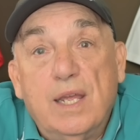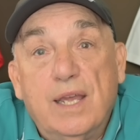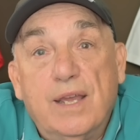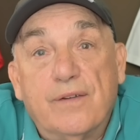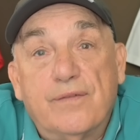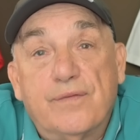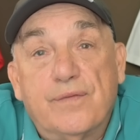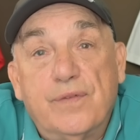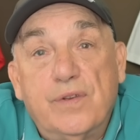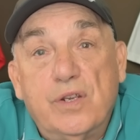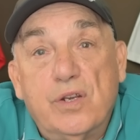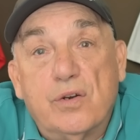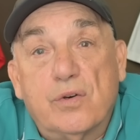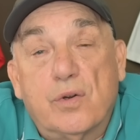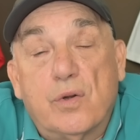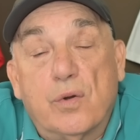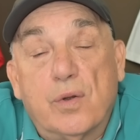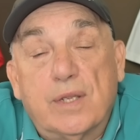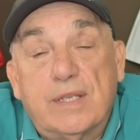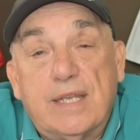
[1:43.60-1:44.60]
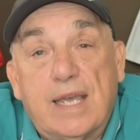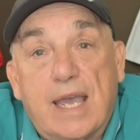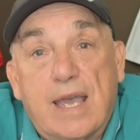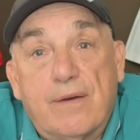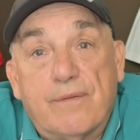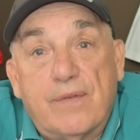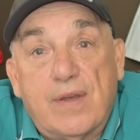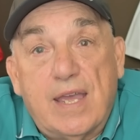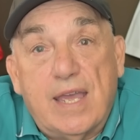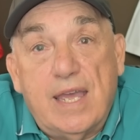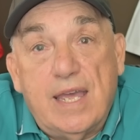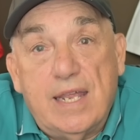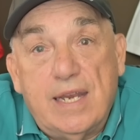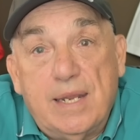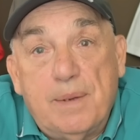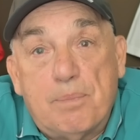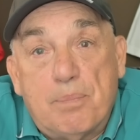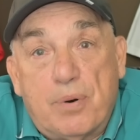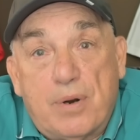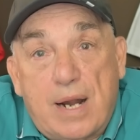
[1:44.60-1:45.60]
if you're going to have
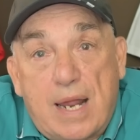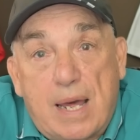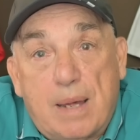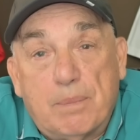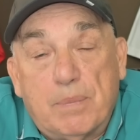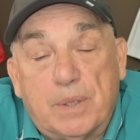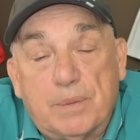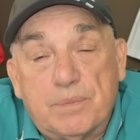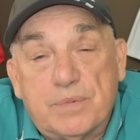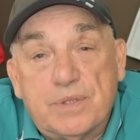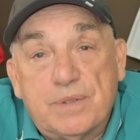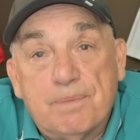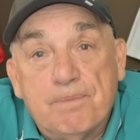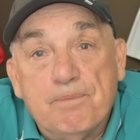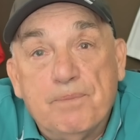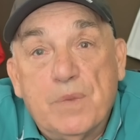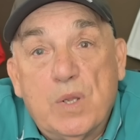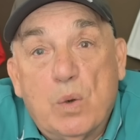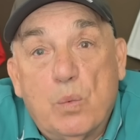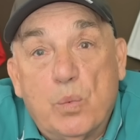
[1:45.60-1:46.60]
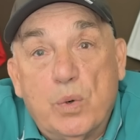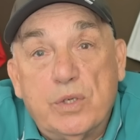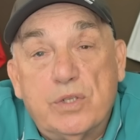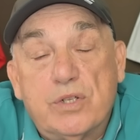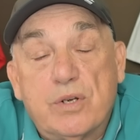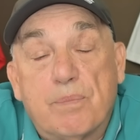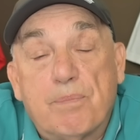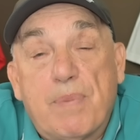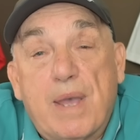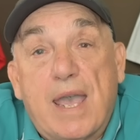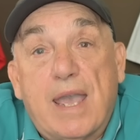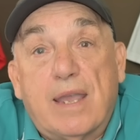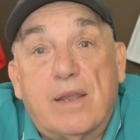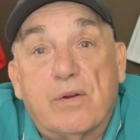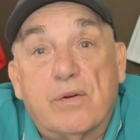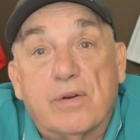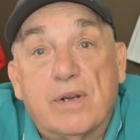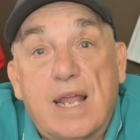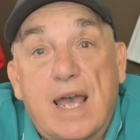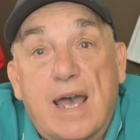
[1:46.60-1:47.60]
any problems with your bank
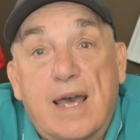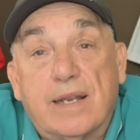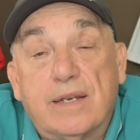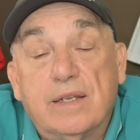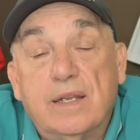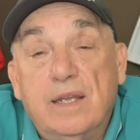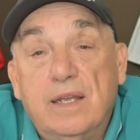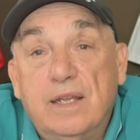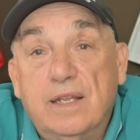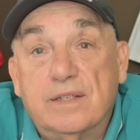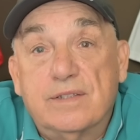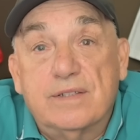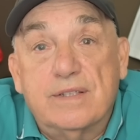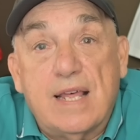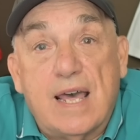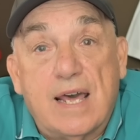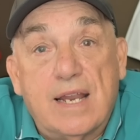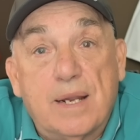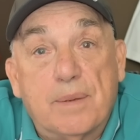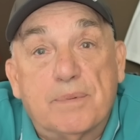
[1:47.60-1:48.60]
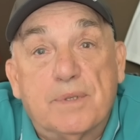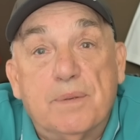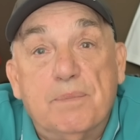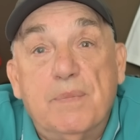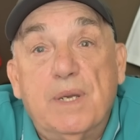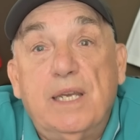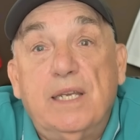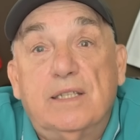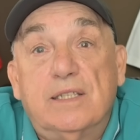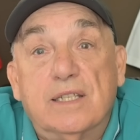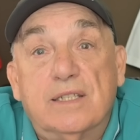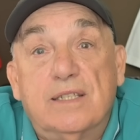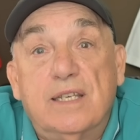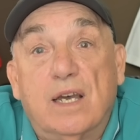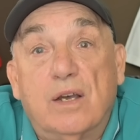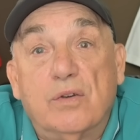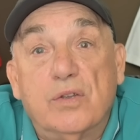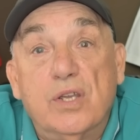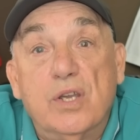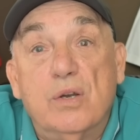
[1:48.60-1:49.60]
or not. It's not up to me to
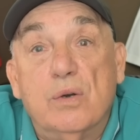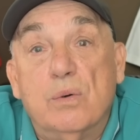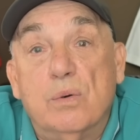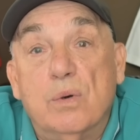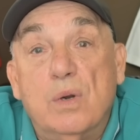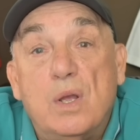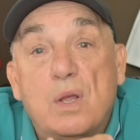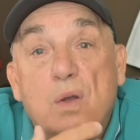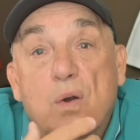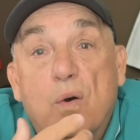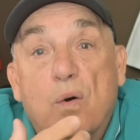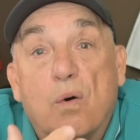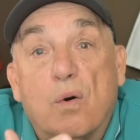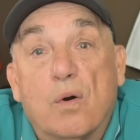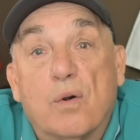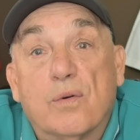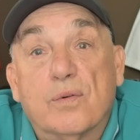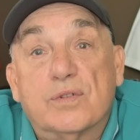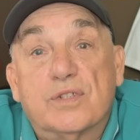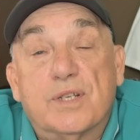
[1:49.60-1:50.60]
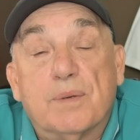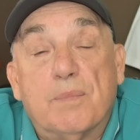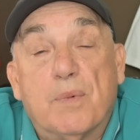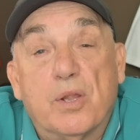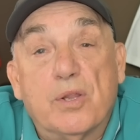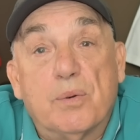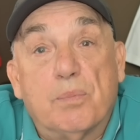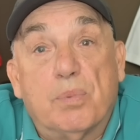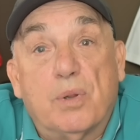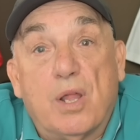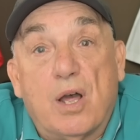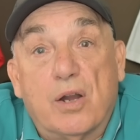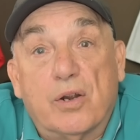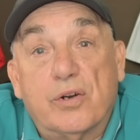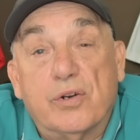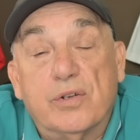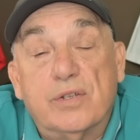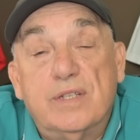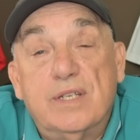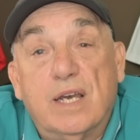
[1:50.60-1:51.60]
tell you or some other
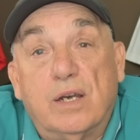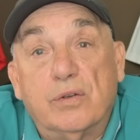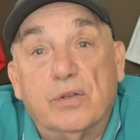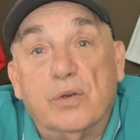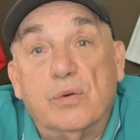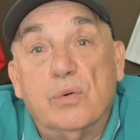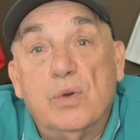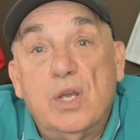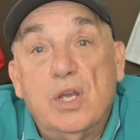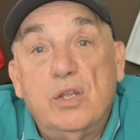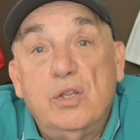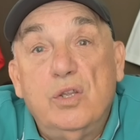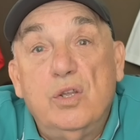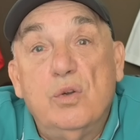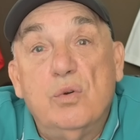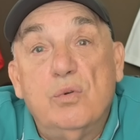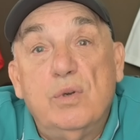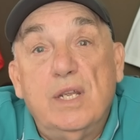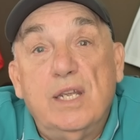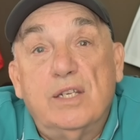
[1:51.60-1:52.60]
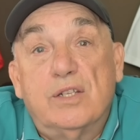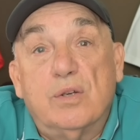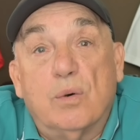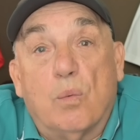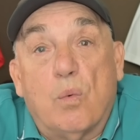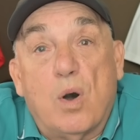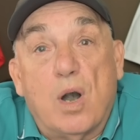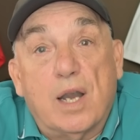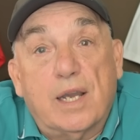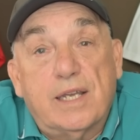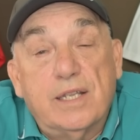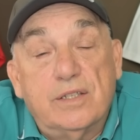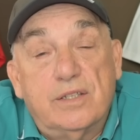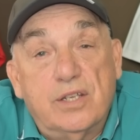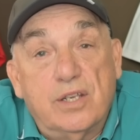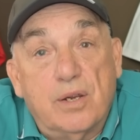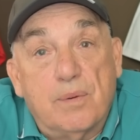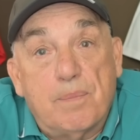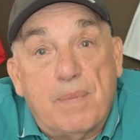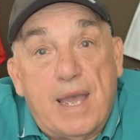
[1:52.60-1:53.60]
blogger to tell you. You need to walk
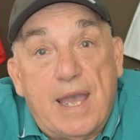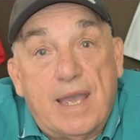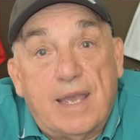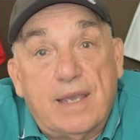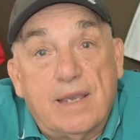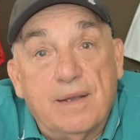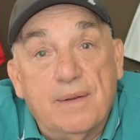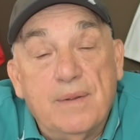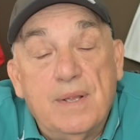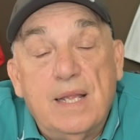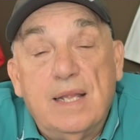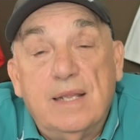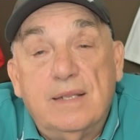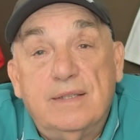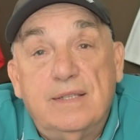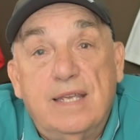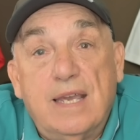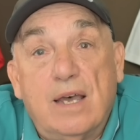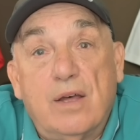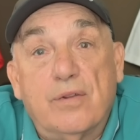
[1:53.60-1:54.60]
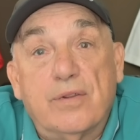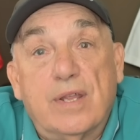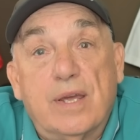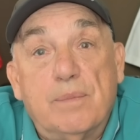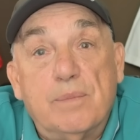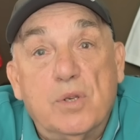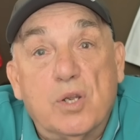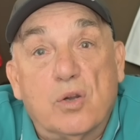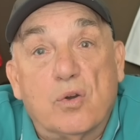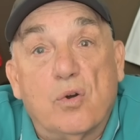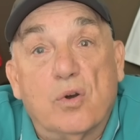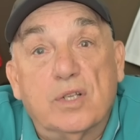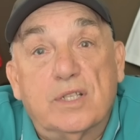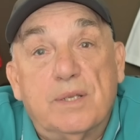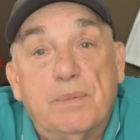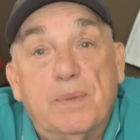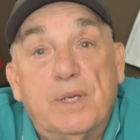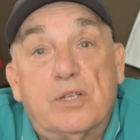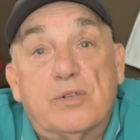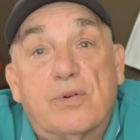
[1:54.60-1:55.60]
into your bank, tell them you're going
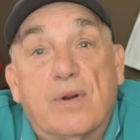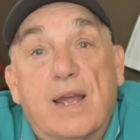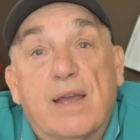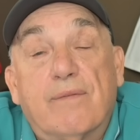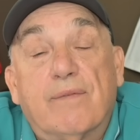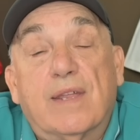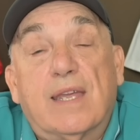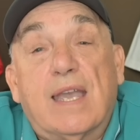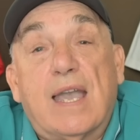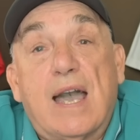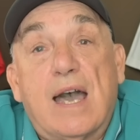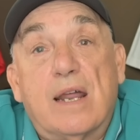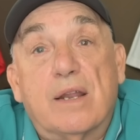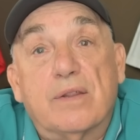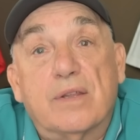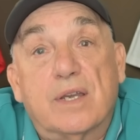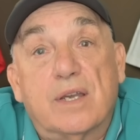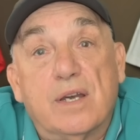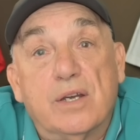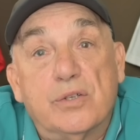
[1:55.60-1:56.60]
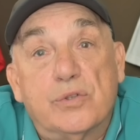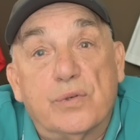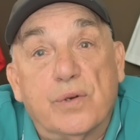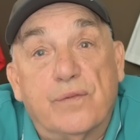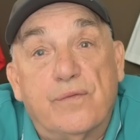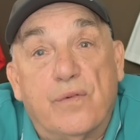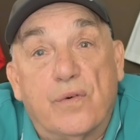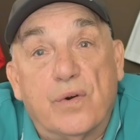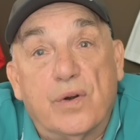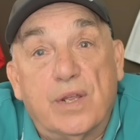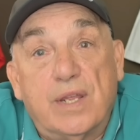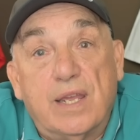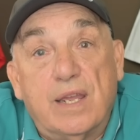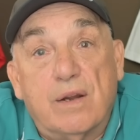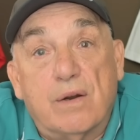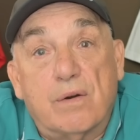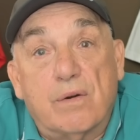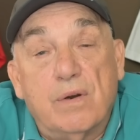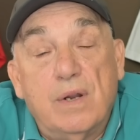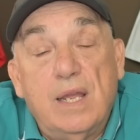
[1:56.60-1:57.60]
to be traveling out of the country for a
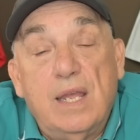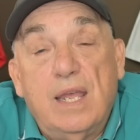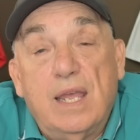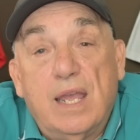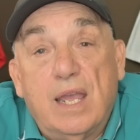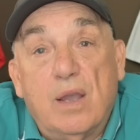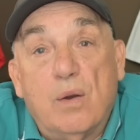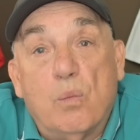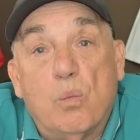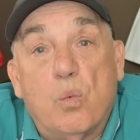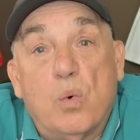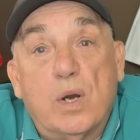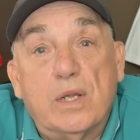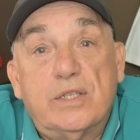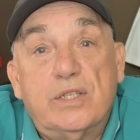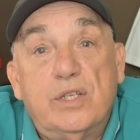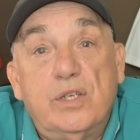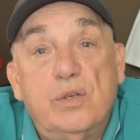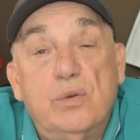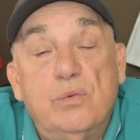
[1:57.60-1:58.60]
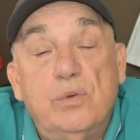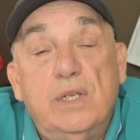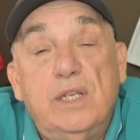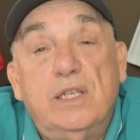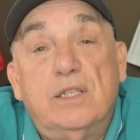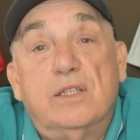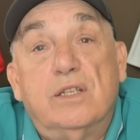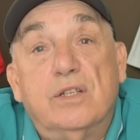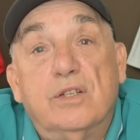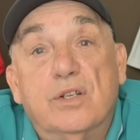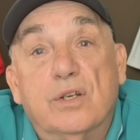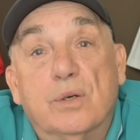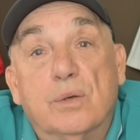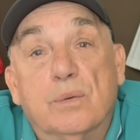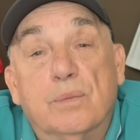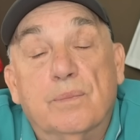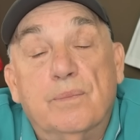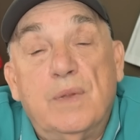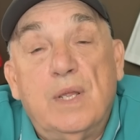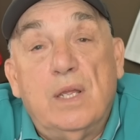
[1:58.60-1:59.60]
year, and what do you need to
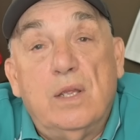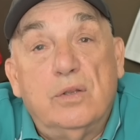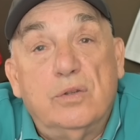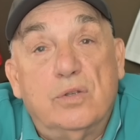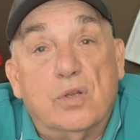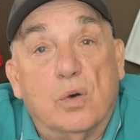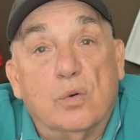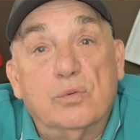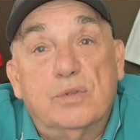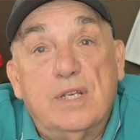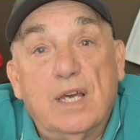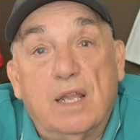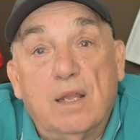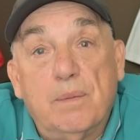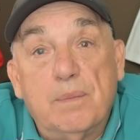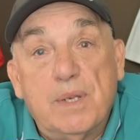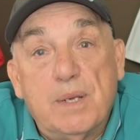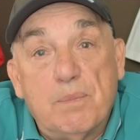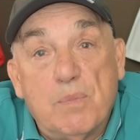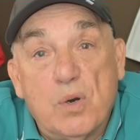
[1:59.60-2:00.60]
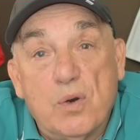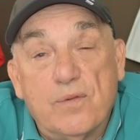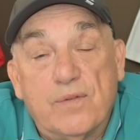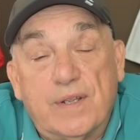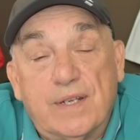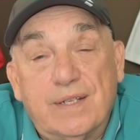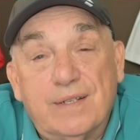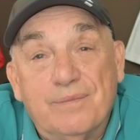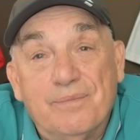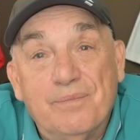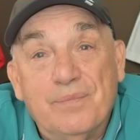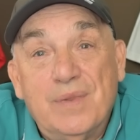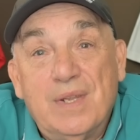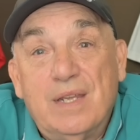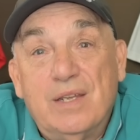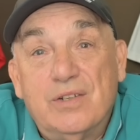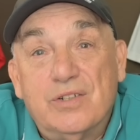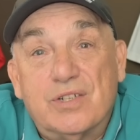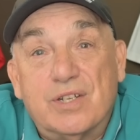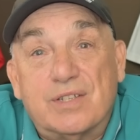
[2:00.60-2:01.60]
do. Don't tell them you're moving.
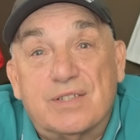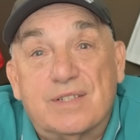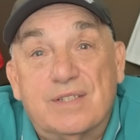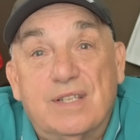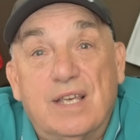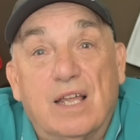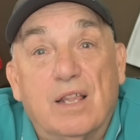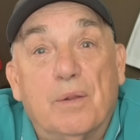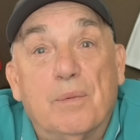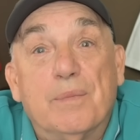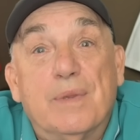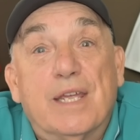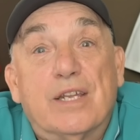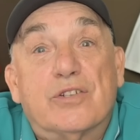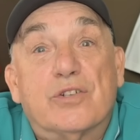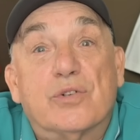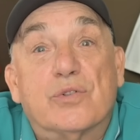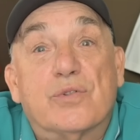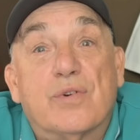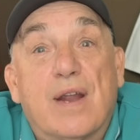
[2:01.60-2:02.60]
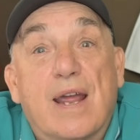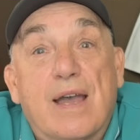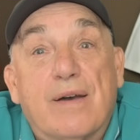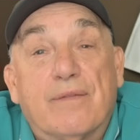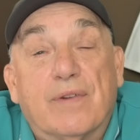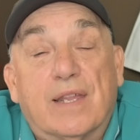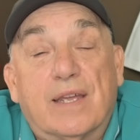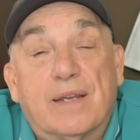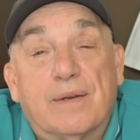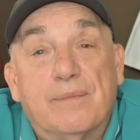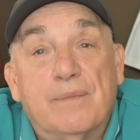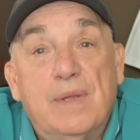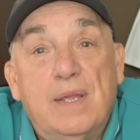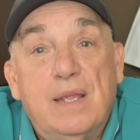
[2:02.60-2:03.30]
Just tell them that you're traveling.